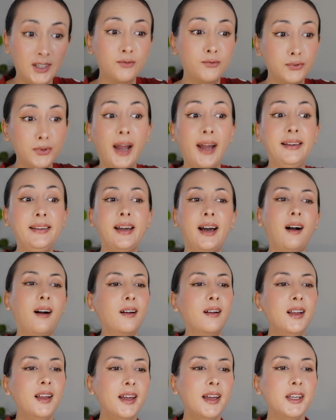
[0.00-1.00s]
right
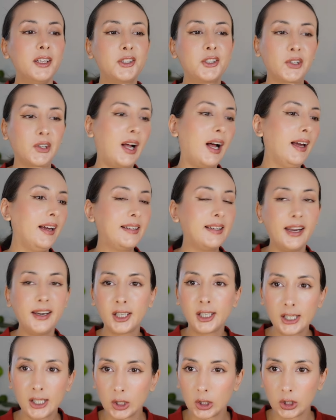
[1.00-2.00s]
now, so I
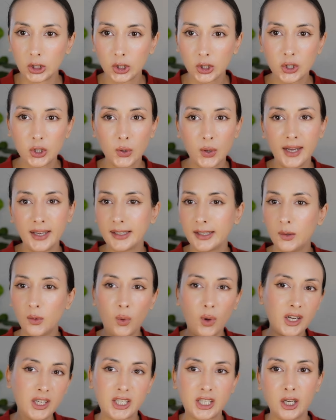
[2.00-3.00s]
gotta go so I can
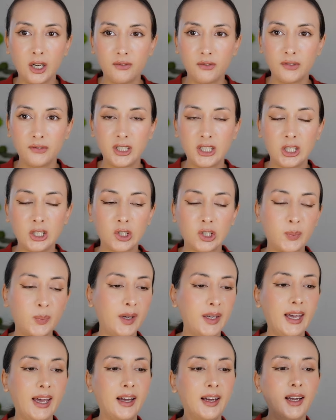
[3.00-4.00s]
watch the other videos.
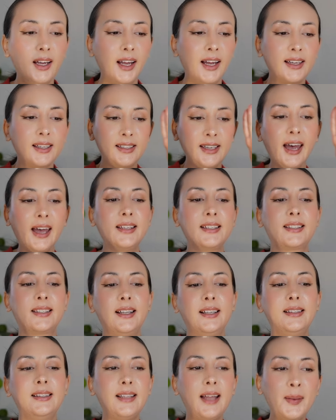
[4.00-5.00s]
But yeah, guys,
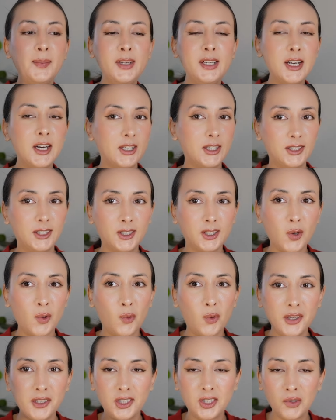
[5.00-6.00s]
let me know
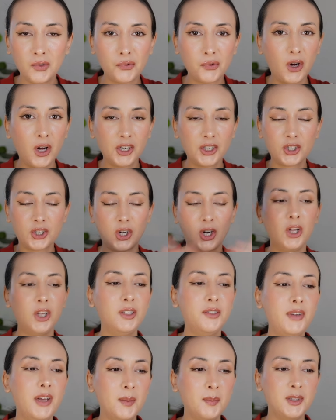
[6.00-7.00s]
once you've watched all
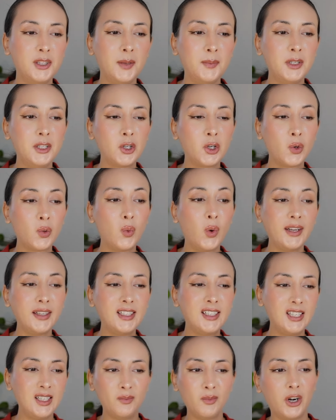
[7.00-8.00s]
of them. Let me know
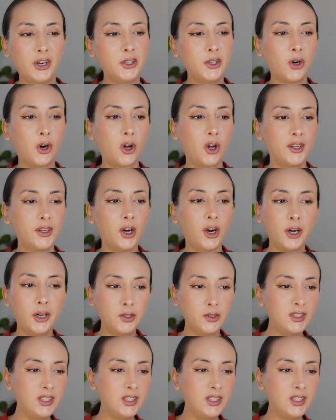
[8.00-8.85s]
what team are you on. Are you